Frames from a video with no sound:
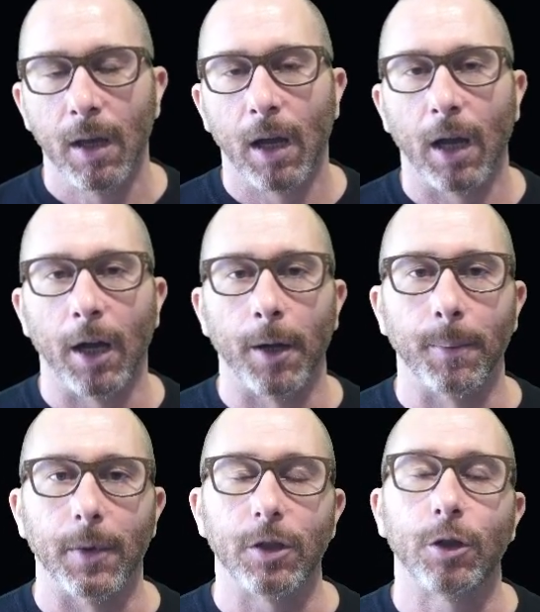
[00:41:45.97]

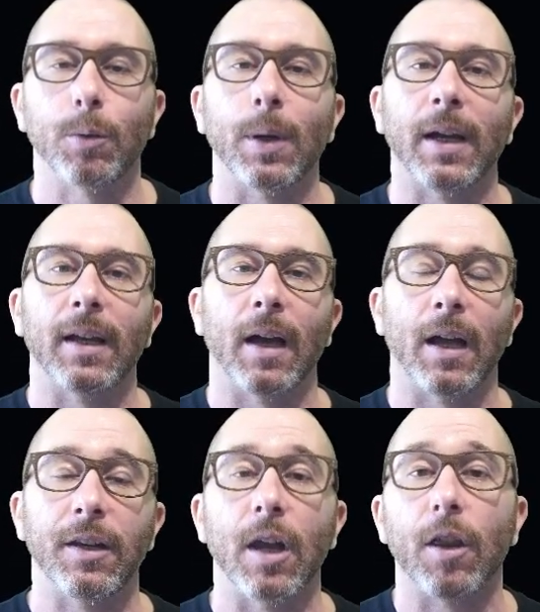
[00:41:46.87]
to
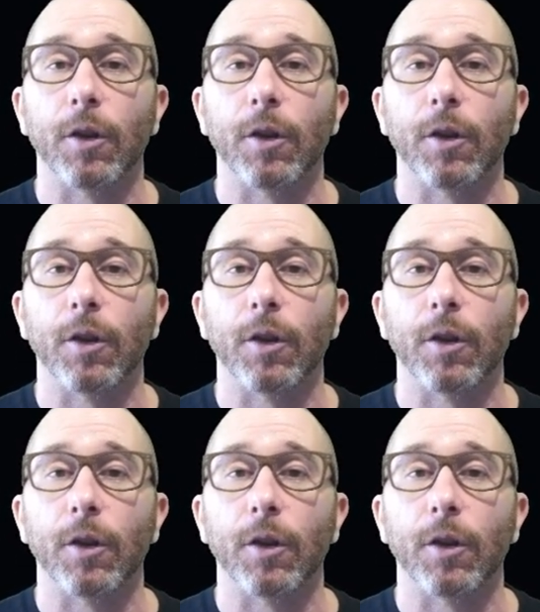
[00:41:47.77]
another